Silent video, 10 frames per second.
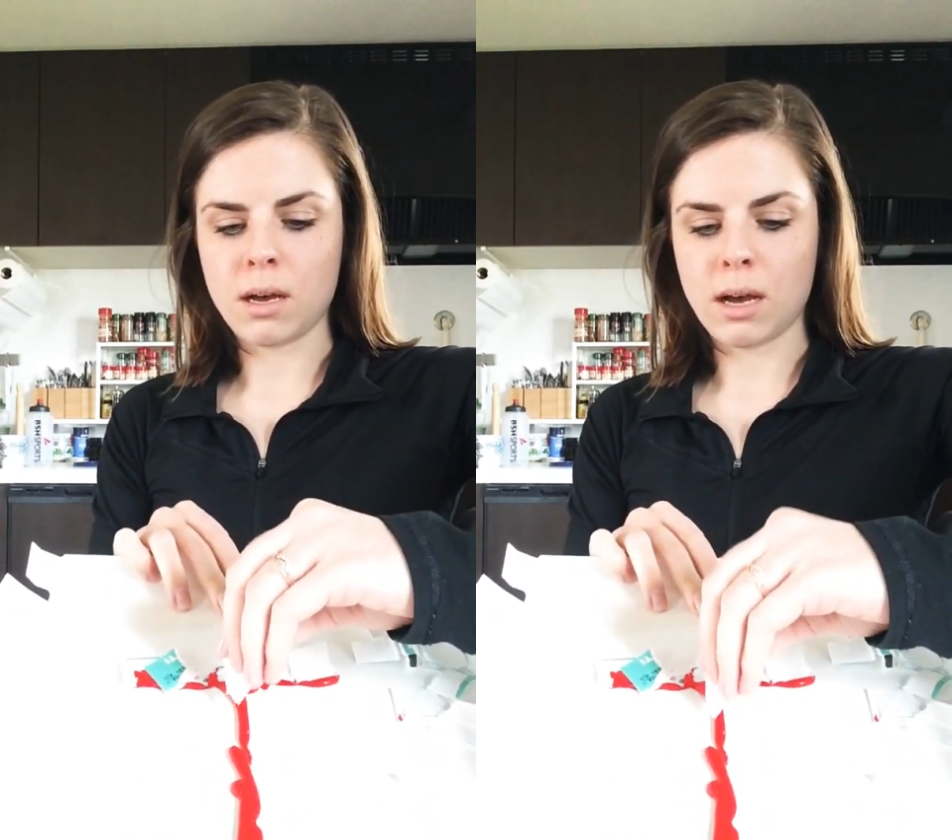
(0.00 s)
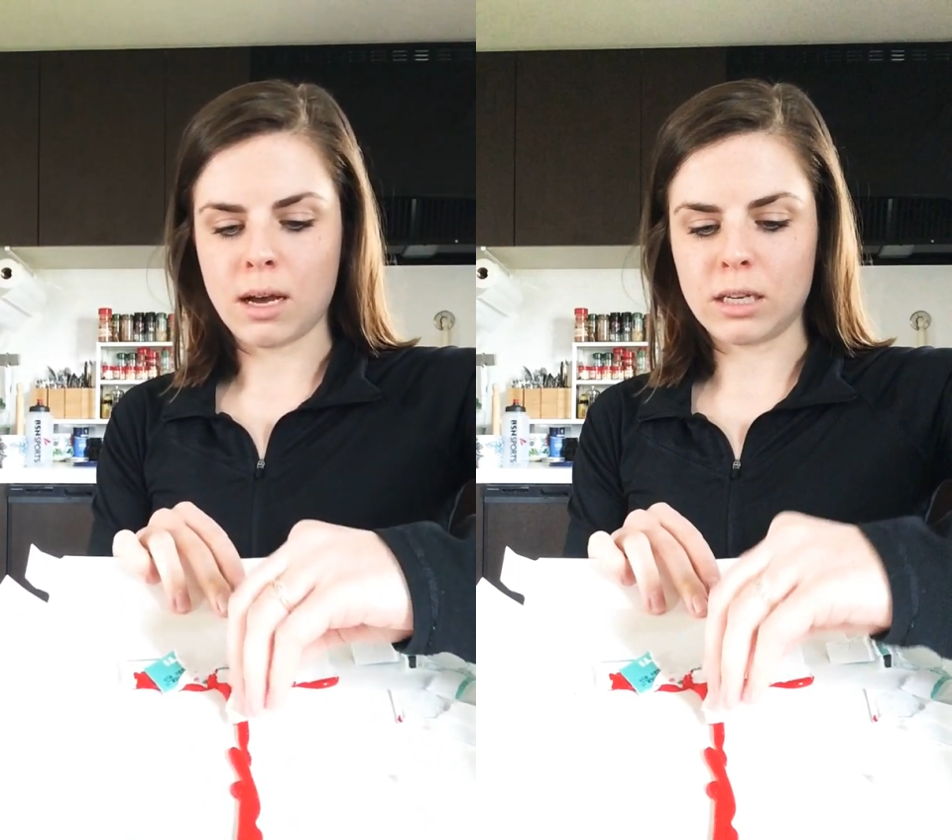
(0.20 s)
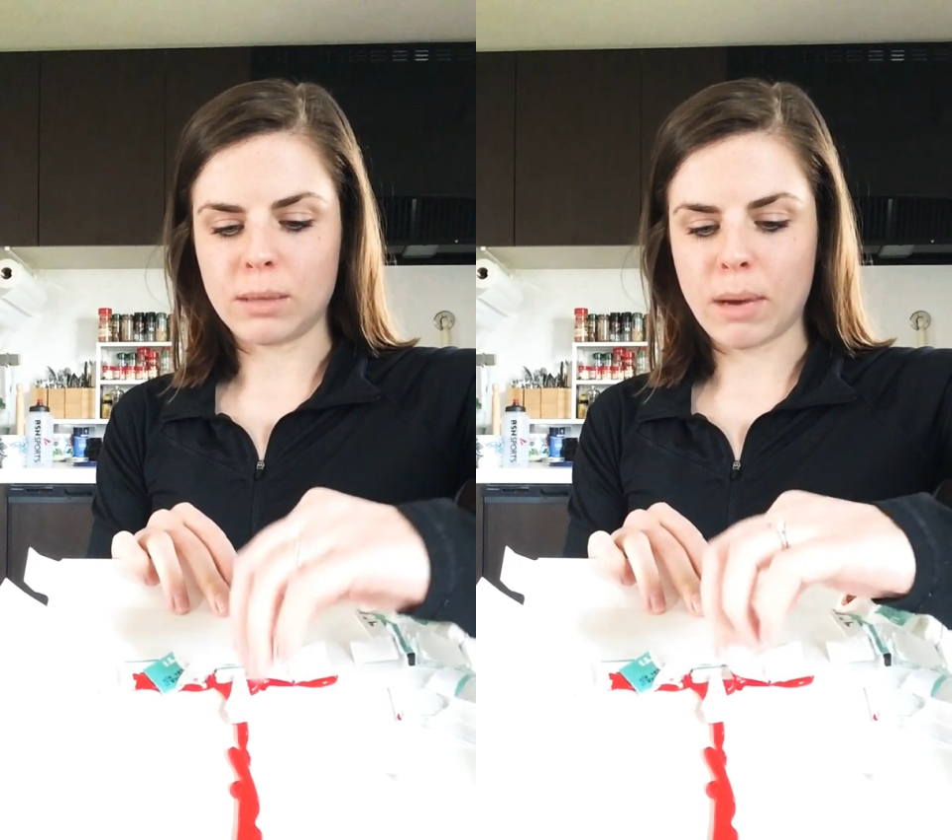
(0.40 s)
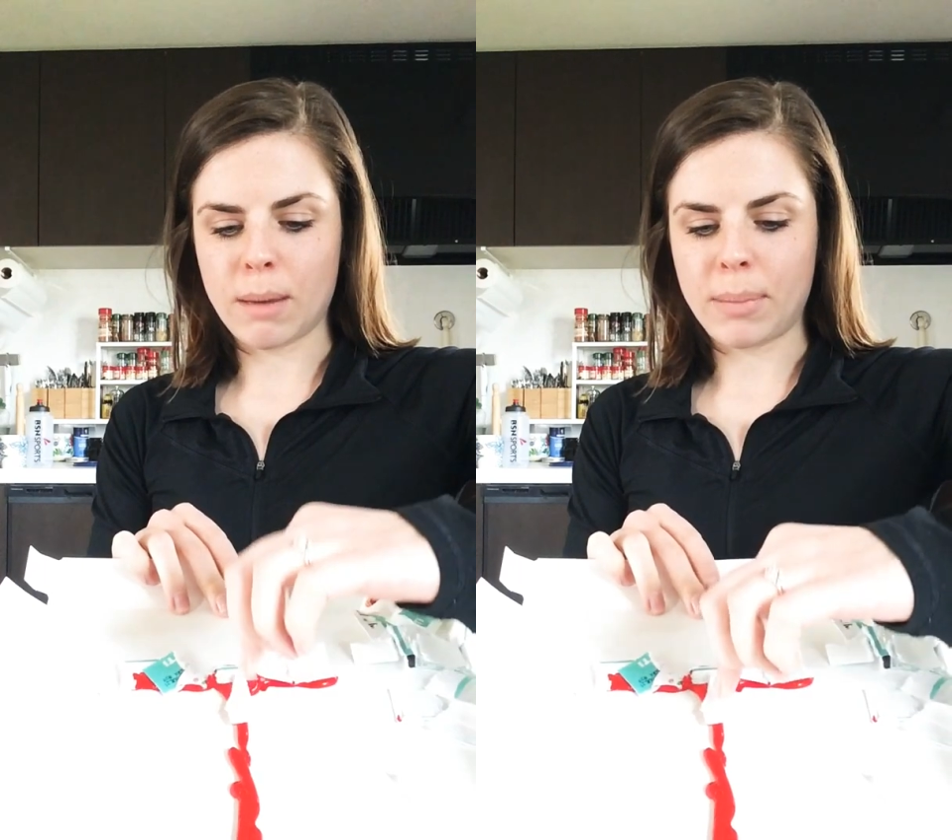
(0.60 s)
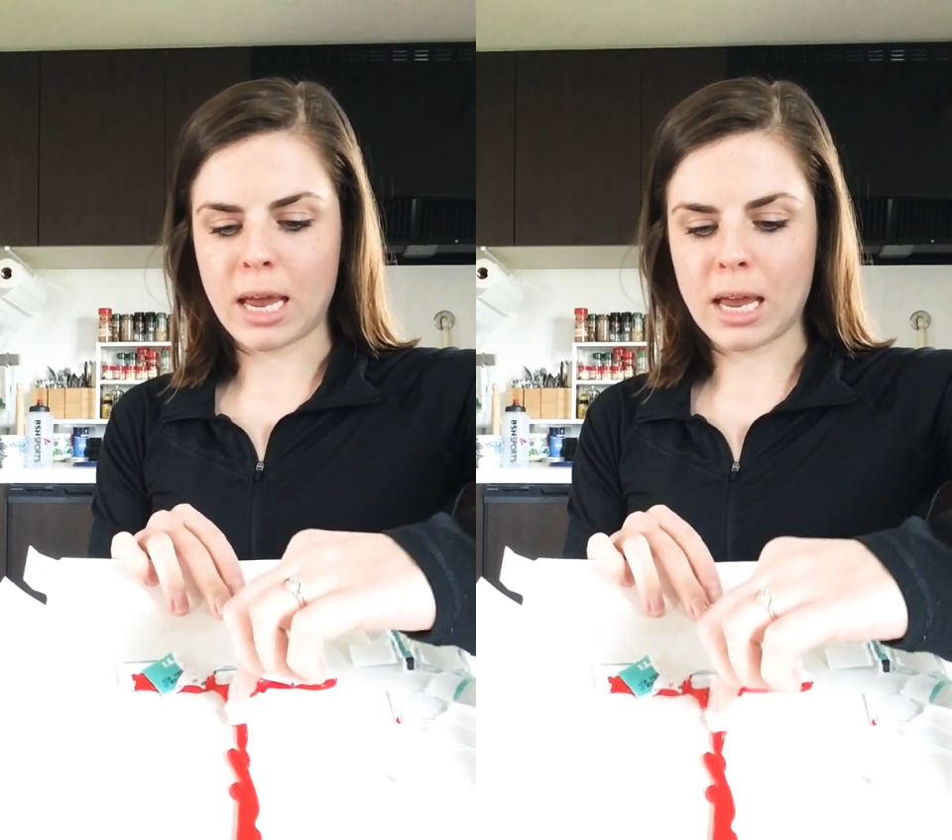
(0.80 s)
onto my
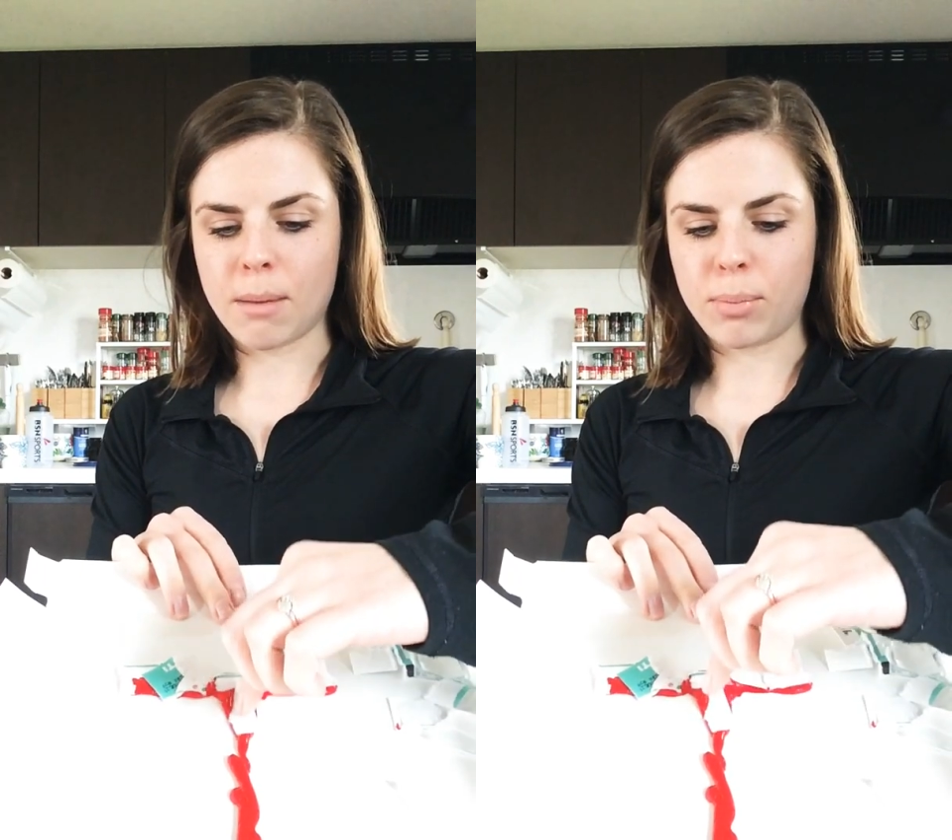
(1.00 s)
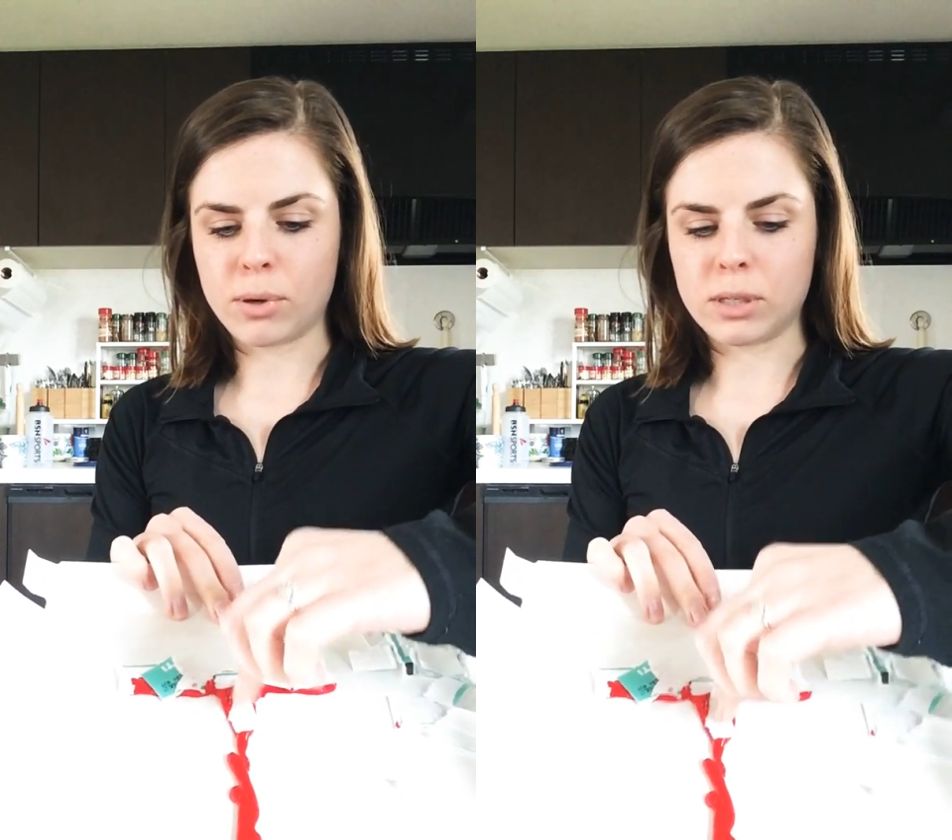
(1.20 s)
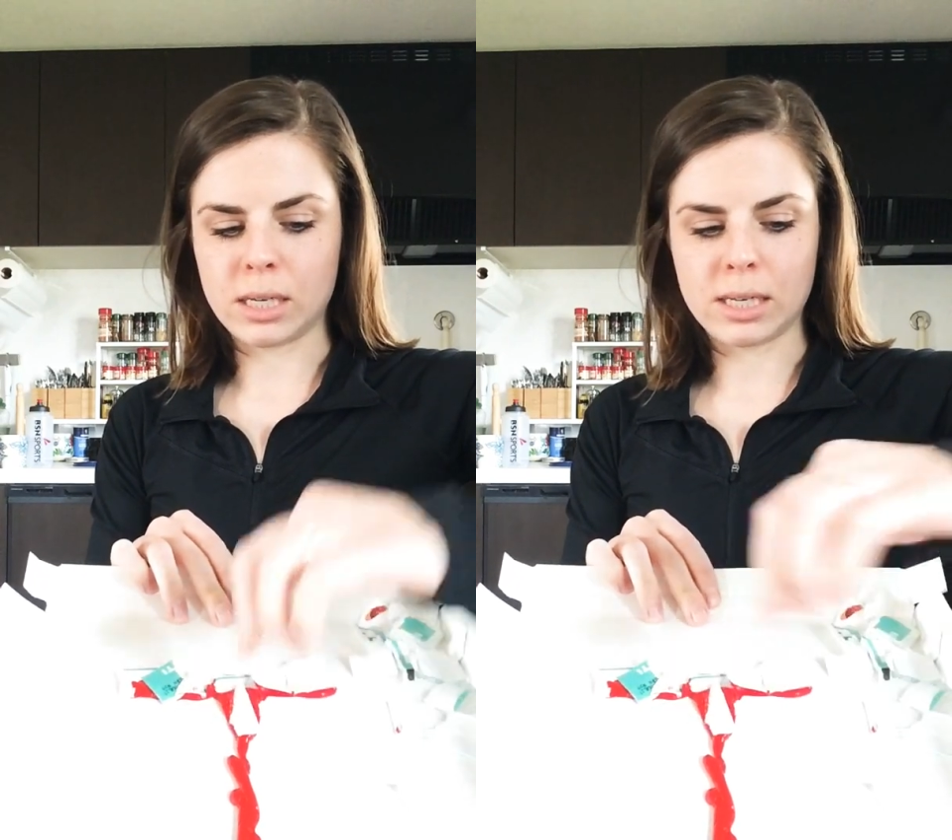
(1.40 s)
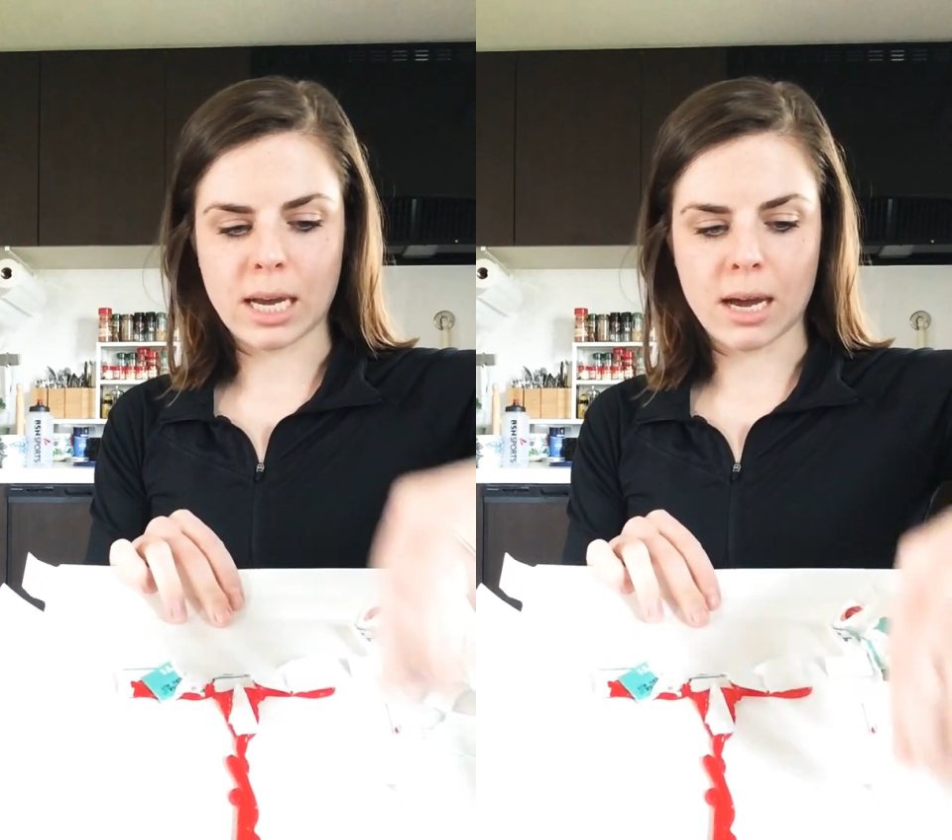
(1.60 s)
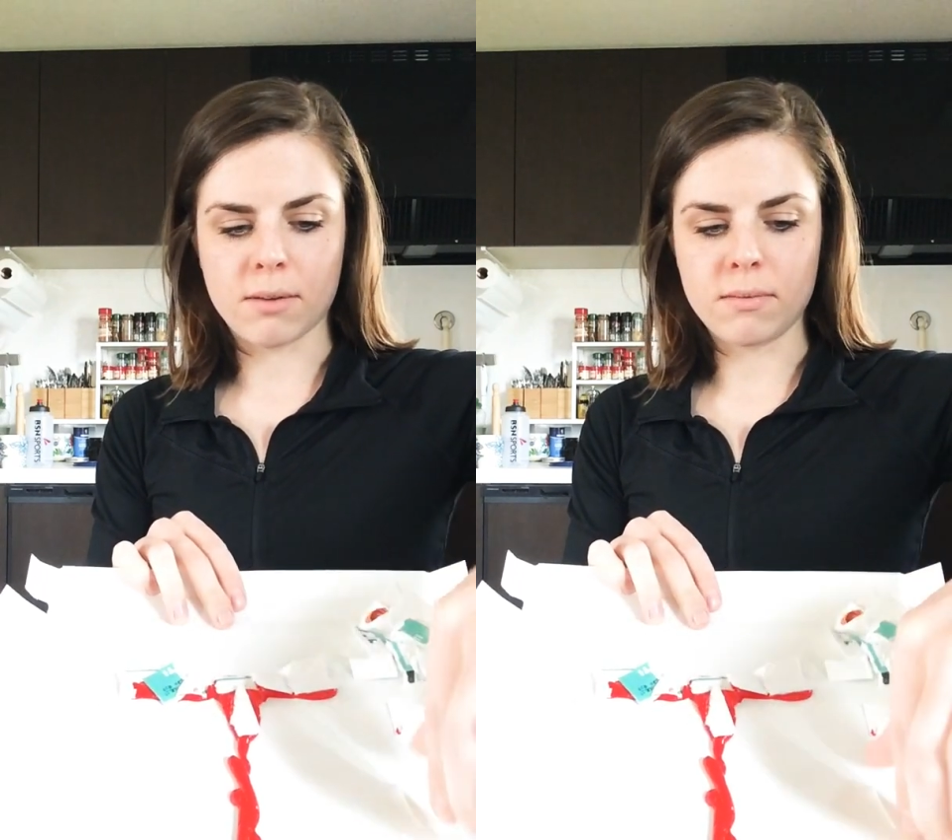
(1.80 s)
paint and pushing
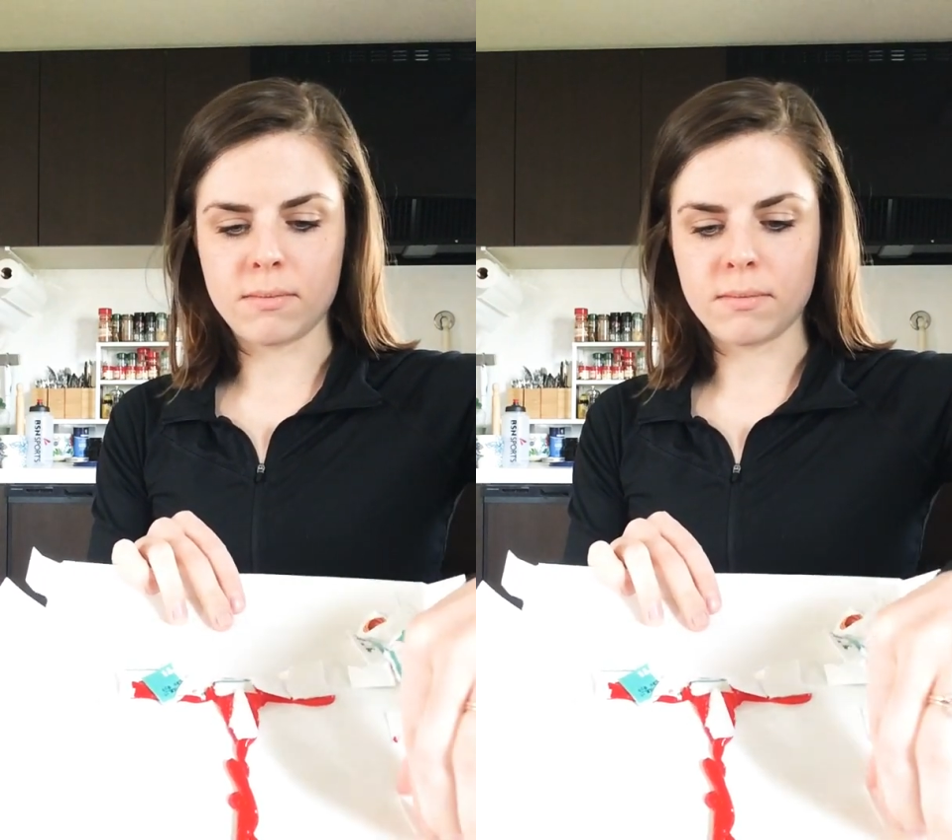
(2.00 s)
down.